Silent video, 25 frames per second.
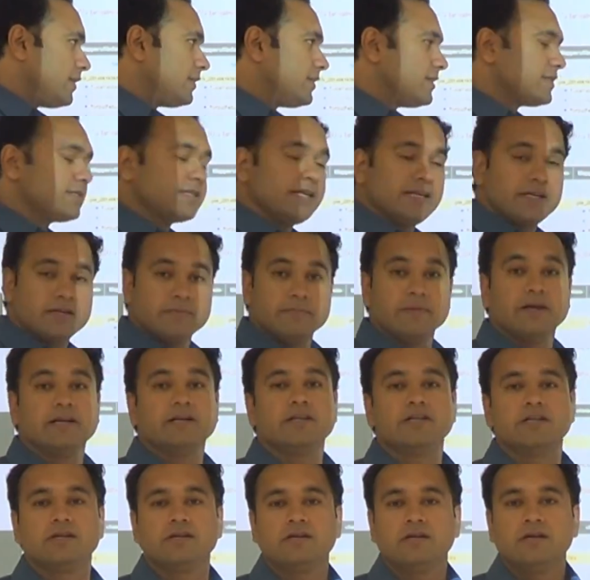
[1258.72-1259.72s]
the
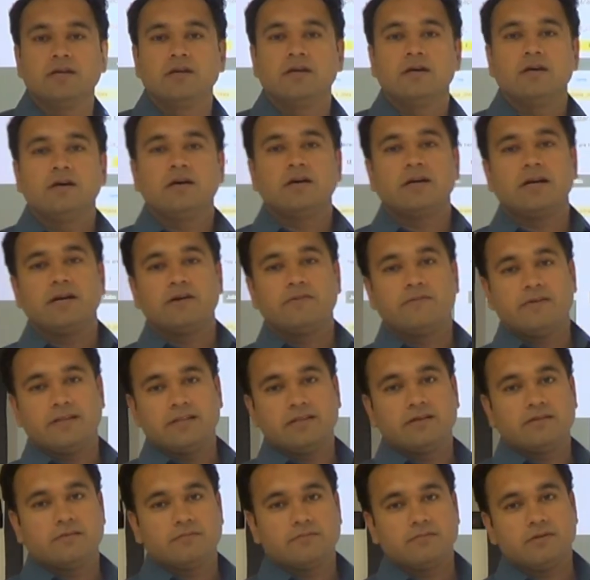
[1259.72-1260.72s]
statement, right?
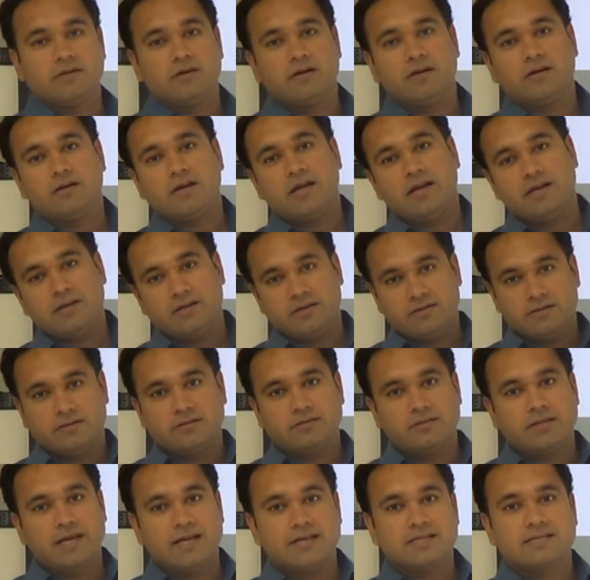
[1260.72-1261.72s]
Whether and
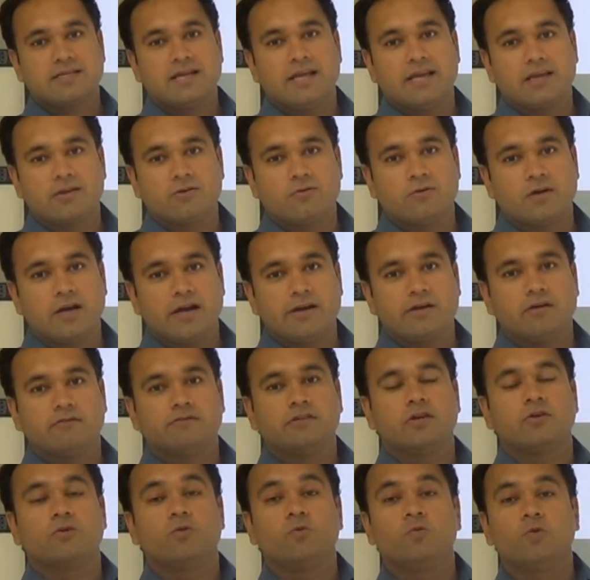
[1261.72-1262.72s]
that's like kind of
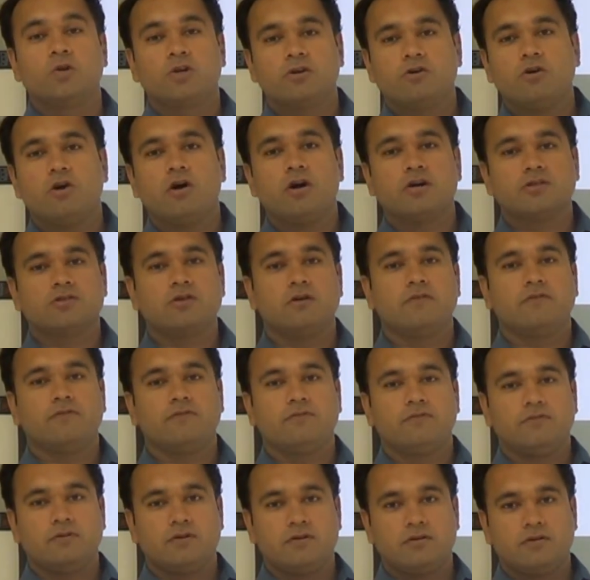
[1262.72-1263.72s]
the root cause
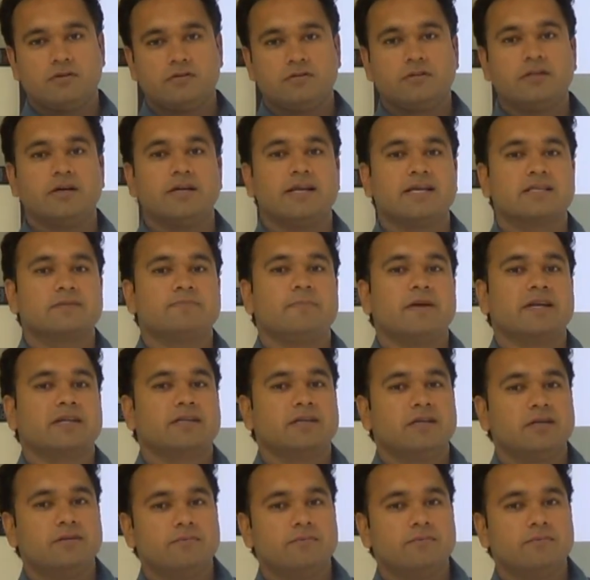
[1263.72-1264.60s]
of the unexpected